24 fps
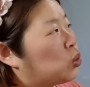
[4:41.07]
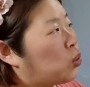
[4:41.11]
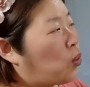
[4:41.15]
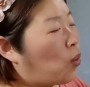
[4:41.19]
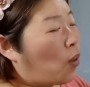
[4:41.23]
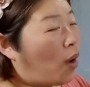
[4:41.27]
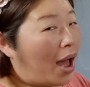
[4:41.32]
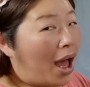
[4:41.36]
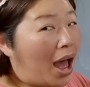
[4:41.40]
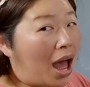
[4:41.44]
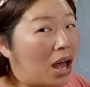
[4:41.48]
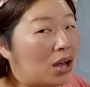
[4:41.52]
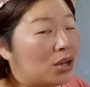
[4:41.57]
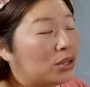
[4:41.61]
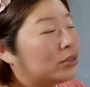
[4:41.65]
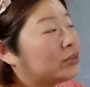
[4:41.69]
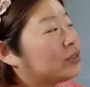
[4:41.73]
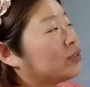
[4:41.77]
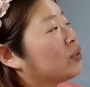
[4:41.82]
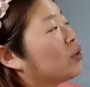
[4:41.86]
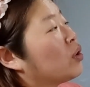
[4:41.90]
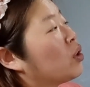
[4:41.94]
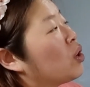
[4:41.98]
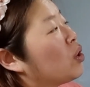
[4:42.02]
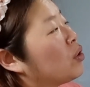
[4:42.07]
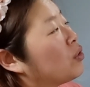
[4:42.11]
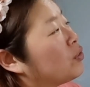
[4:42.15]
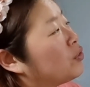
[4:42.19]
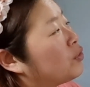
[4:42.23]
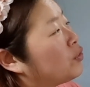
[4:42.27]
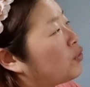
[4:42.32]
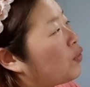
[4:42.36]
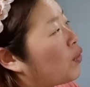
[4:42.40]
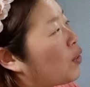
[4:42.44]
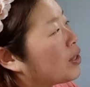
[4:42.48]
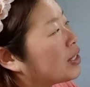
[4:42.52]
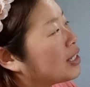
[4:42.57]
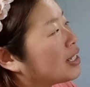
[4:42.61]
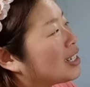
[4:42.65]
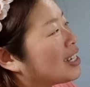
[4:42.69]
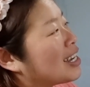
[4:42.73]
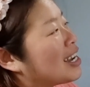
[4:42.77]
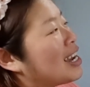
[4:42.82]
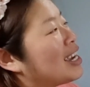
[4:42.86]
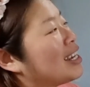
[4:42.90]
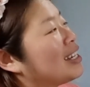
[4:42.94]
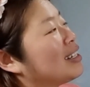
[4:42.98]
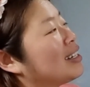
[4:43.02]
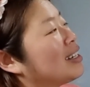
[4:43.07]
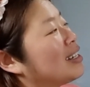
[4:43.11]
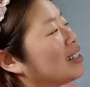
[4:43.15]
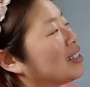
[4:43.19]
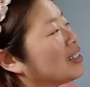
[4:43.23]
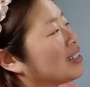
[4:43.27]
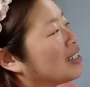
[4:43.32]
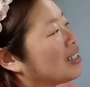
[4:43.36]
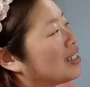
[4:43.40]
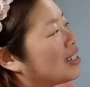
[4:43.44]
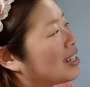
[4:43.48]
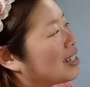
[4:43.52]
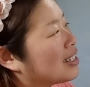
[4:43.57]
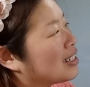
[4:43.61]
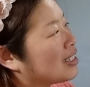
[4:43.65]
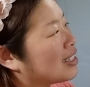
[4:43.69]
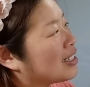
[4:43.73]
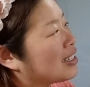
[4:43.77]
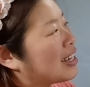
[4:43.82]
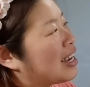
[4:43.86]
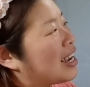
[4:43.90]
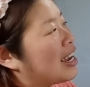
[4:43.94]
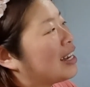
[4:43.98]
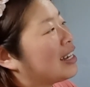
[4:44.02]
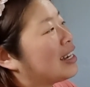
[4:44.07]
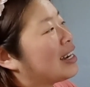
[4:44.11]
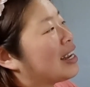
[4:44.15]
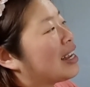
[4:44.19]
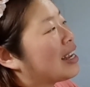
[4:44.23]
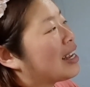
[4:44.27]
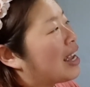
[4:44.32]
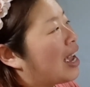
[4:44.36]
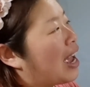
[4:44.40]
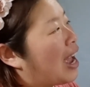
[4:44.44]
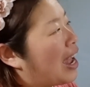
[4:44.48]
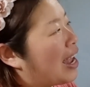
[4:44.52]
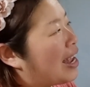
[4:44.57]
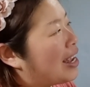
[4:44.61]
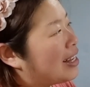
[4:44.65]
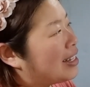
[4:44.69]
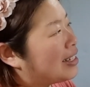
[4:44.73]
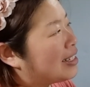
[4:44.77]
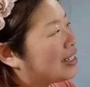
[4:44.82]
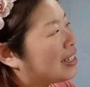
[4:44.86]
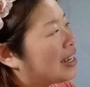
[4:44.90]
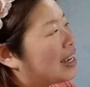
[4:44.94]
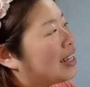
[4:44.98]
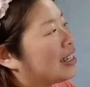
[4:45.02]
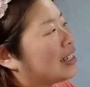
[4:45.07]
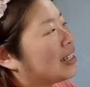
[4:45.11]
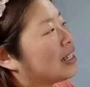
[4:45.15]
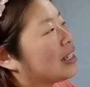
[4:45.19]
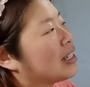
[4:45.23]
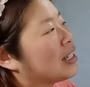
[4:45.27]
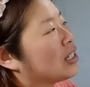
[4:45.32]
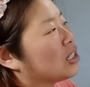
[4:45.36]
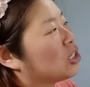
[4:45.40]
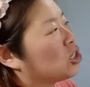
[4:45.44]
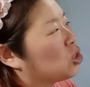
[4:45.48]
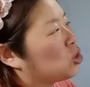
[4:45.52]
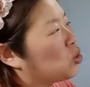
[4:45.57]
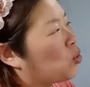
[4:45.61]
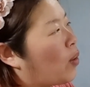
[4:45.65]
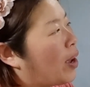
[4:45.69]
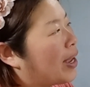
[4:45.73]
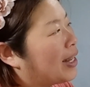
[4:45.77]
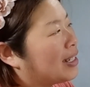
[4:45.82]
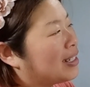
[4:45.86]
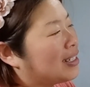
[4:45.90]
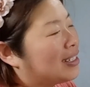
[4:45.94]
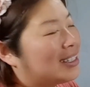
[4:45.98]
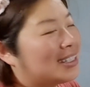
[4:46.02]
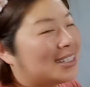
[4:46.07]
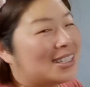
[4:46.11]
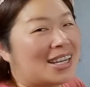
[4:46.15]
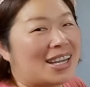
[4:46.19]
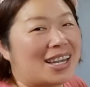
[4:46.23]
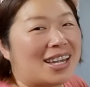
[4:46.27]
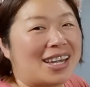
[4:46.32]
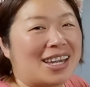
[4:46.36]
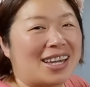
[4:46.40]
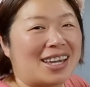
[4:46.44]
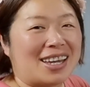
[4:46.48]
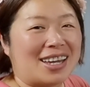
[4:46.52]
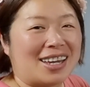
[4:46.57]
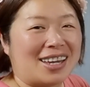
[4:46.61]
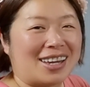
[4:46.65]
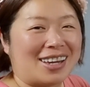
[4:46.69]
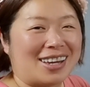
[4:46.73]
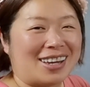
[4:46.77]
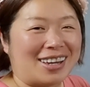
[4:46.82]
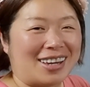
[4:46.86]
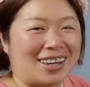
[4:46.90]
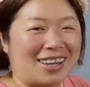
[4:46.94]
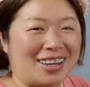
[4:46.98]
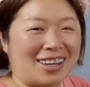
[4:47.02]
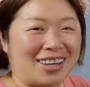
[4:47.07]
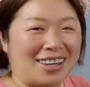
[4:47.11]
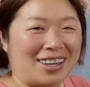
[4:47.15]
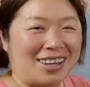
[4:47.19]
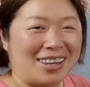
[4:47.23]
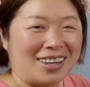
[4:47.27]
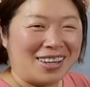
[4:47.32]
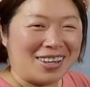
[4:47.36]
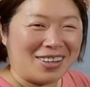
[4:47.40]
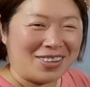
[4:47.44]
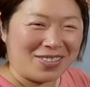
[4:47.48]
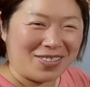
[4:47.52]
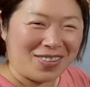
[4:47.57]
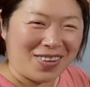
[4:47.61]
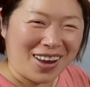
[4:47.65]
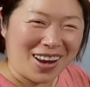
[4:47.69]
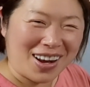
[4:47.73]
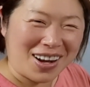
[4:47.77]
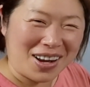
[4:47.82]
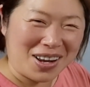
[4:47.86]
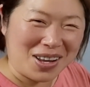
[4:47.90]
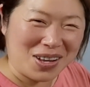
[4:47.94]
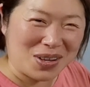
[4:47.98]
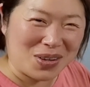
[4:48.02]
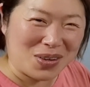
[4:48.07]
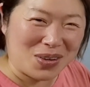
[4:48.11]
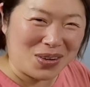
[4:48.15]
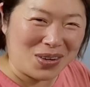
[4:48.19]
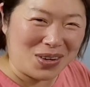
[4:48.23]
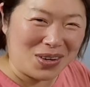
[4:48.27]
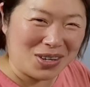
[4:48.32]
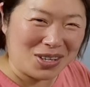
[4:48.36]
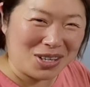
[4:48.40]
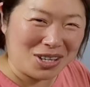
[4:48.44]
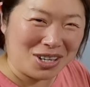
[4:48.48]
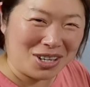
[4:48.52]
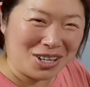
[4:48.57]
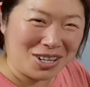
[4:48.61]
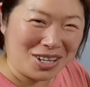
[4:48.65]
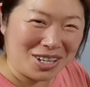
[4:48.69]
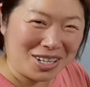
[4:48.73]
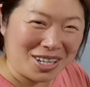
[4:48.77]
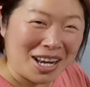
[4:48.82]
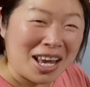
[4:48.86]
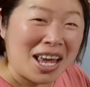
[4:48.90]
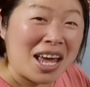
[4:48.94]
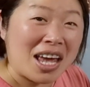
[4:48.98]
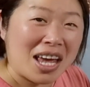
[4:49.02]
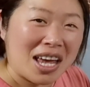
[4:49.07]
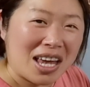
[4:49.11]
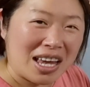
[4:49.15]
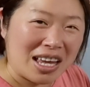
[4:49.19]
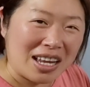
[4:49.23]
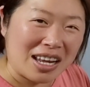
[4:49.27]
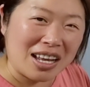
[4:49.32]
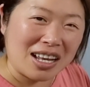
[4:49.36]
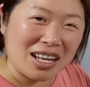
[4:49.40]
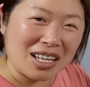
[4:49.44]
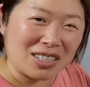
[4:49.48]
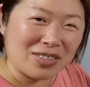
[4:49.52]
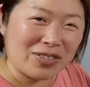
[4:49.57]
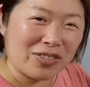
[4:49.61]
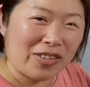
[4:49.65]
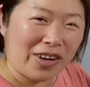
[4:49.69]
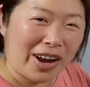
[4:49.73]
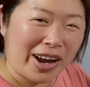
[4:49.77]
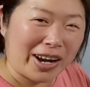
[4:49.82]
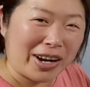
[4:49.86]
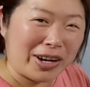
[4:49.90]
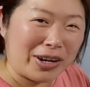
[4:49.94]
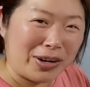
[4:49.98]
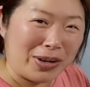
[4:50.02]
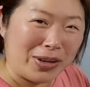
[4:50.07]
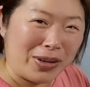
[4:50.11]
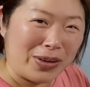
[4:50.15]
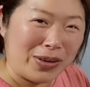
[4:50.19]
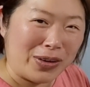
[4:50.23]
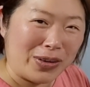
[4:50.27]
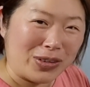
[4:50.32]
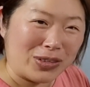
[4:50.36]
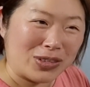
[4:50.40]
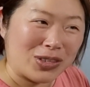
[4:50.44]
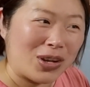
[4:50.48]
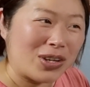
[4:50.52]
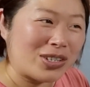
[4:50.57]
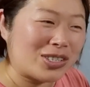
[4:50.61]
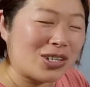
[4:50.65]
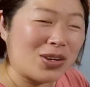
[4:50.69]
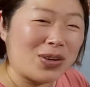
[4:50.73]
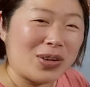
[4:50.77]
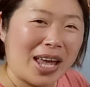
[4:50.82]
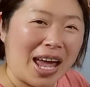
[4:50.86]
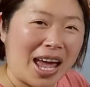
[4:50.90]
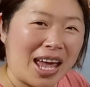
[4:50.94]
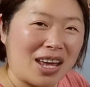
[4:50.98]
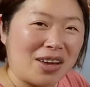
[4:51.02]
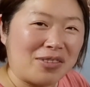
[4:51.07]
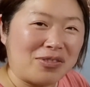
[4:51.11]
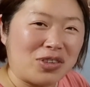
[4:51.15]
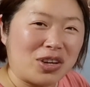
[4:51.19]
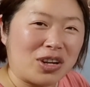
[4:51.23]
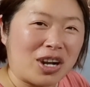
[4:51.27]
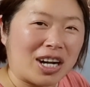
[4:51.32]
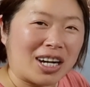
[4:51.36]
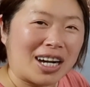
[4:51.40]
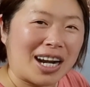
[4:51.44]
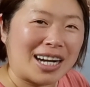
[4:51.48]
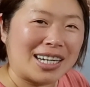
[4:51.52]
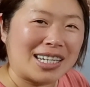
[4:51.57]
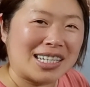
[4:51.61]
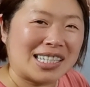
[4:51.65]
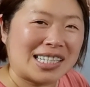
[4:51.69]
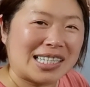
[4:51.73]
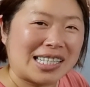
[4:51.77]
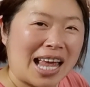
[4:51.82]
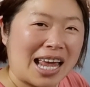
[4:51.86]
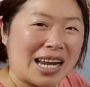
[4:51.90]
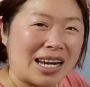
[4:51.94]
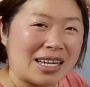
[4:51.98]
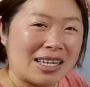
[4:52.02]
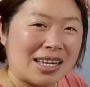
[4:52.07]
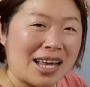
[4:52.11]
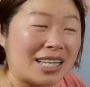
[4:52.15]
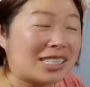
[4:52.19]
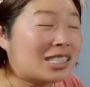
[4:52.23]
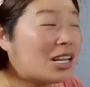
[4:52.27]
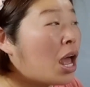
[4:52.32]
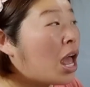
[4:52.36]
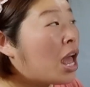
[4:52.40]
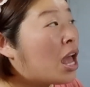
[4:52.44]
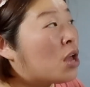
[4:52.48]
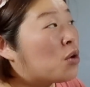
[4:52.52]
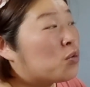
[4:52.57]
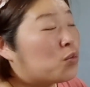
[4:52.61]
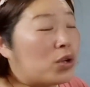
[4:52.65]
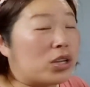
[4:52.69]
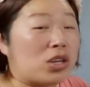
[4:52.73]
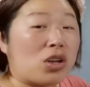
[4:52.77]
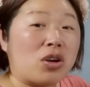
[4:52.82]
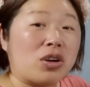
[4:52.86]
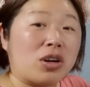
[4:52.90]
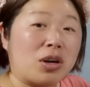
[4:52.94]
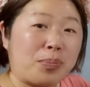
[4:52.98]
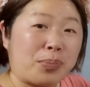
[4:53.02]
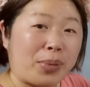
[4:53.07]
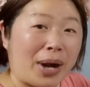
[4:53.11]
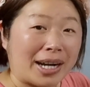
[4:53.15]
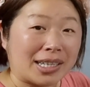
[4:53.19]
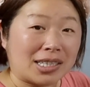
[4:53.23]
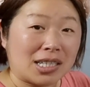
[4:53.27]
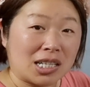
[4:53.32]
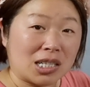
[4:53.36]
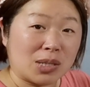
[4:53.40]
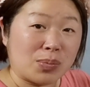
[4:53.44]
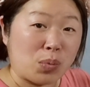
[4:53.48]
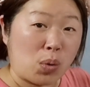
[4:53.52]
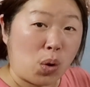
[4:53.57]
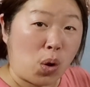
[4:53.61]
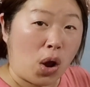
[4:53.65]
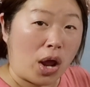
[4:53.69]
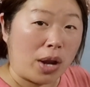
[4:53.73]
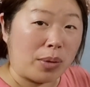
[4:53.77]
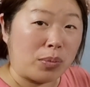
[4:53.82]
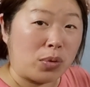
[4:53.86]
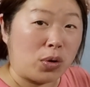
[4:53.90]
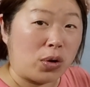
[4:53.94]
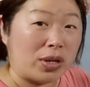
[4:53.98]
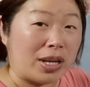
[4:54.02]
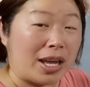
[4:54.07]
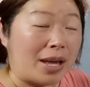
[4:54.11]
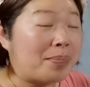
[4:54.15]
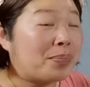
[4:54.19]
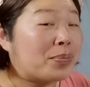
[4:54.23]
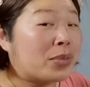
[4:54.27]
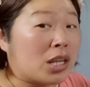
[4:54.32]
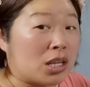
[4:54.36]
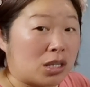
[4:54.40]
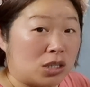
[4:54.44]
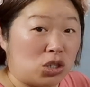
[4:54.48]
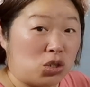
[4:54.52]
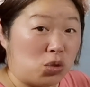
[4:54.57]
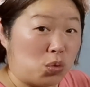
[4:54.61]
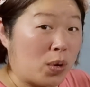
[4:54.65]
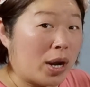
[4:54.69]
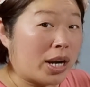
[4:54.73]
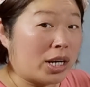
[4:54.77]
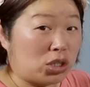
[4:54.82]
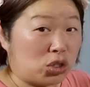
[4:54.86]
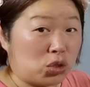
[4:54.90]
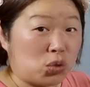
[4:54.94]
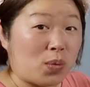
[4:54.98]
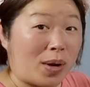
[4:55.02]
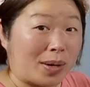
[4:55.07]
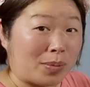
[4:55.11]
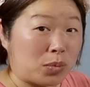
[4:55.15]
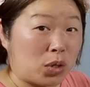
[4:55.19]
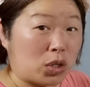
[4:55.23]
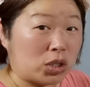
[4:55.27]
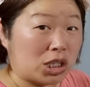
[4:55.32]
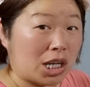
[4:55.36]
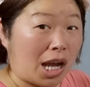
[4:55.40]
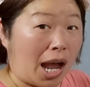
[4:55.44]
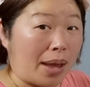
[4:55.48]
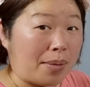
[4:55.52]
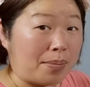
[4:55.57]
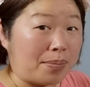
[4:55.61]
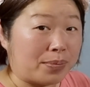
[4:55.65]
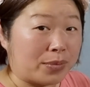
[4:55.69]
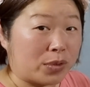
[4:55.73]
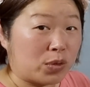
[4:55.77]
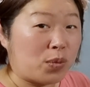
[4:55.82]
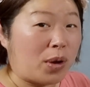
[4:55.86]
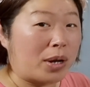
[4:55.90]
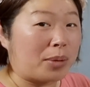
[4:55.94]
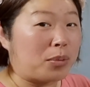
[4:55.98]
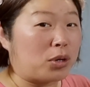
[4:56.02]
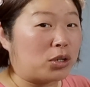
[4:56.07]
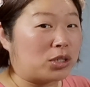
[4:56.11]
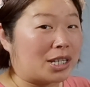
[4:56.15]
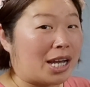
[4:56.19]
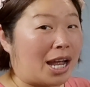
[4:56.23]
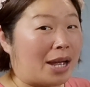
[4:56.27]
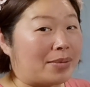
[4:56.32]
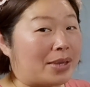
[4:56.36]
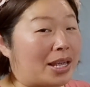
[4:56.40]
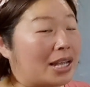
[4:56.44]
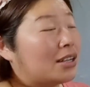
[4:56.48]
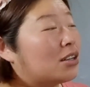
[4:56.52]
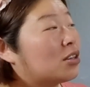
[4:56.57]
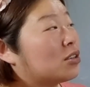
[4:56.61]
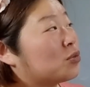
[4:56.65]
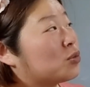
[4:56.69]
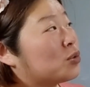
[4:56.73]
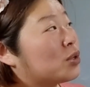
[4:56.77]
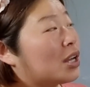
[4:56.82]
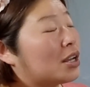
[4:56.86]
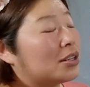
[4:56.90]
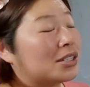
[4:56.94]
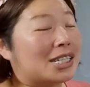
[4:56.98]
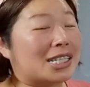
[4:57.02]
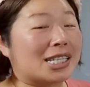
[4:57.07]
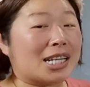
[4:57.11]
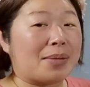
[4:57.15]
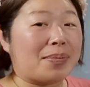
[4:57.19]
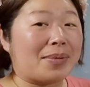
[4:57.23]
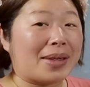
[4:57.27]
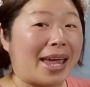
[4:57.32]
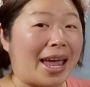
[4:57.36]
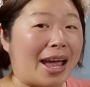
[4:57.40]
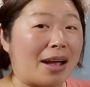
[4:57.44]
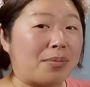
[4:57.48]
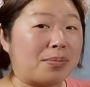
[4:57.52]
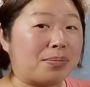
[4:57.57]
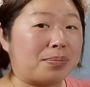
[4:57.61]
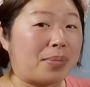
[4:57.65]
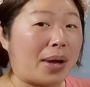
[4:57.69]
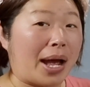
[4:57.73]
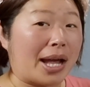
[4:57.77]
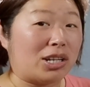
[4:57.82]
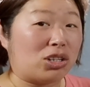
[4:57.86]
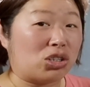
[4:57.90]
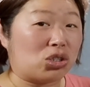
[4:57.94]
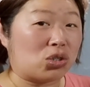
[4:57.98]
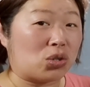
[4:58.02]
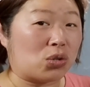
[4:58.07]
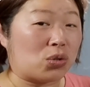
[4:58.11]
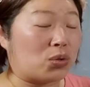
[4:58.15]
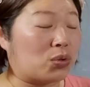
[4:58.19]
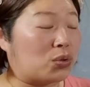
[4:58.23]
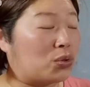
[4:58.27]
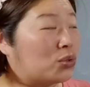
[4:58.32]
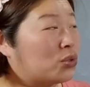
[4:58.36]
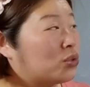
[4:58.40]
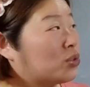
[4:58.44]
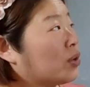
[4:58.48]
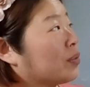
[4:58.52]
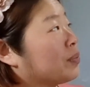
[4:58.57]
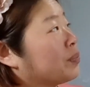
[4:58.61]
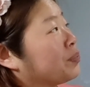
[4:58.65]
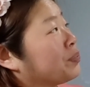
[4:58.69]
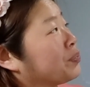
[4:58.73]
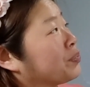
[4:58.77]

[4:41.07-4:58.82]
12, 14, 16, 18, 20. Very good. It is very new, so it's okay if you don't understand it yet. We're going to practice more and more, yeah? Do you want to do one more time? One more time, yeah? And we can skip count by 2s.